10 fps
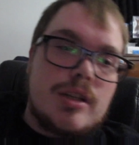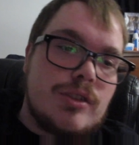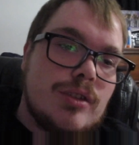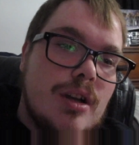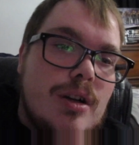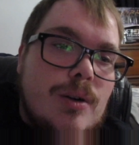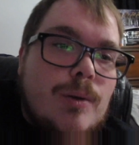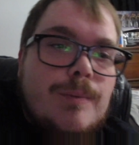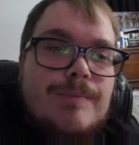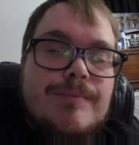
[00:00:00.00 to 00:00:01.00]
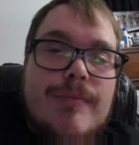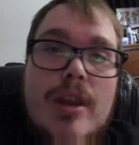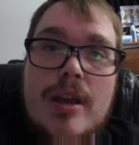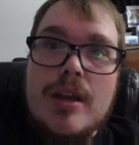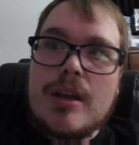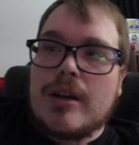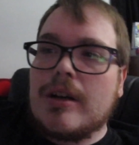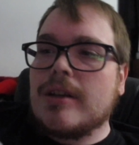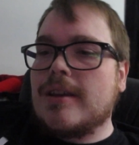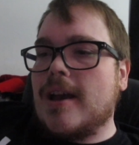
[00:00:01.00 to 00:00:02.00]
So
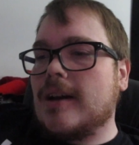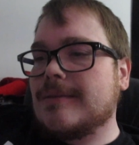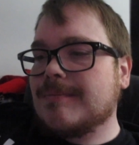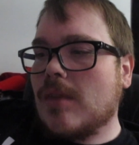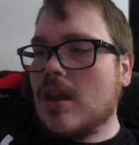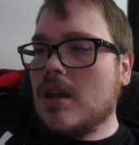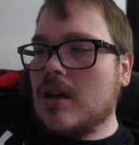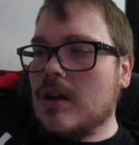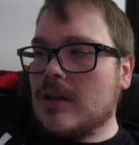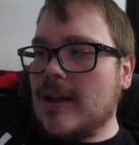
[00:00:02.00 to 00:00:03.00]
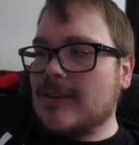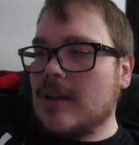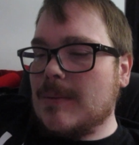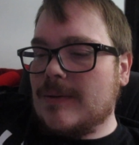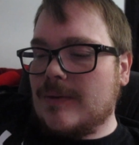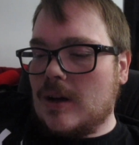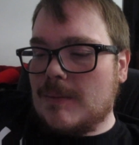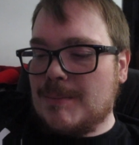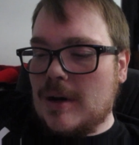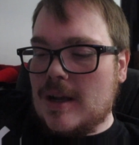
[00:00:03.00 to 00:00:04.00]
yeah, that's gonna be
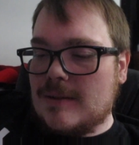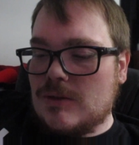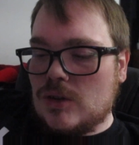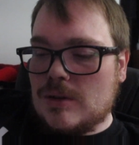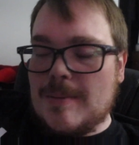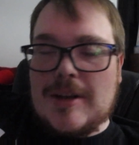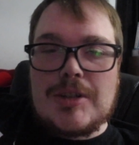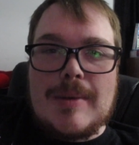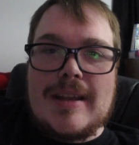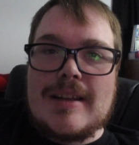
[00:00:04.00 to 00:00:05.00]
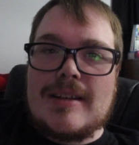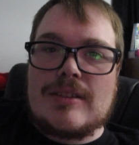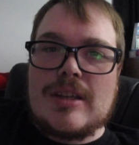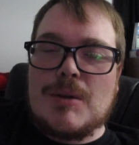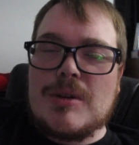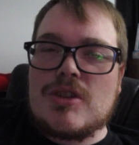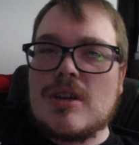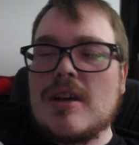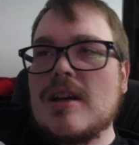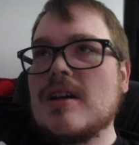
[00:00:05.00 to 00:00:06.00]
fun. But just to make sure my kidney's good,
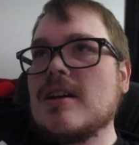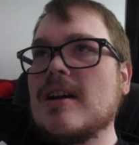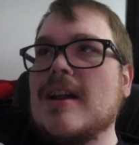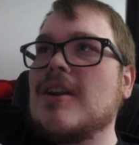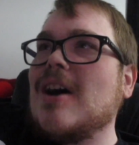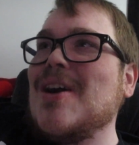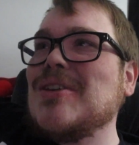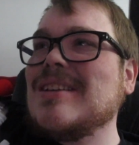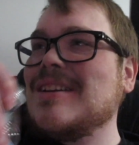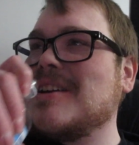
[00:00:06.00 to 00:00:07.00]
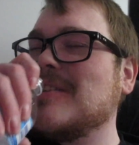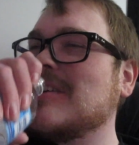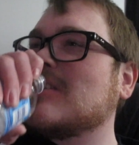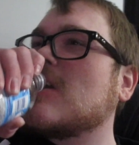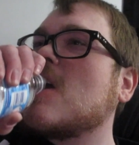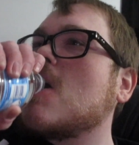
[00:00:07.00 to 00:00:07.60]
which I don't know, I always get nervous.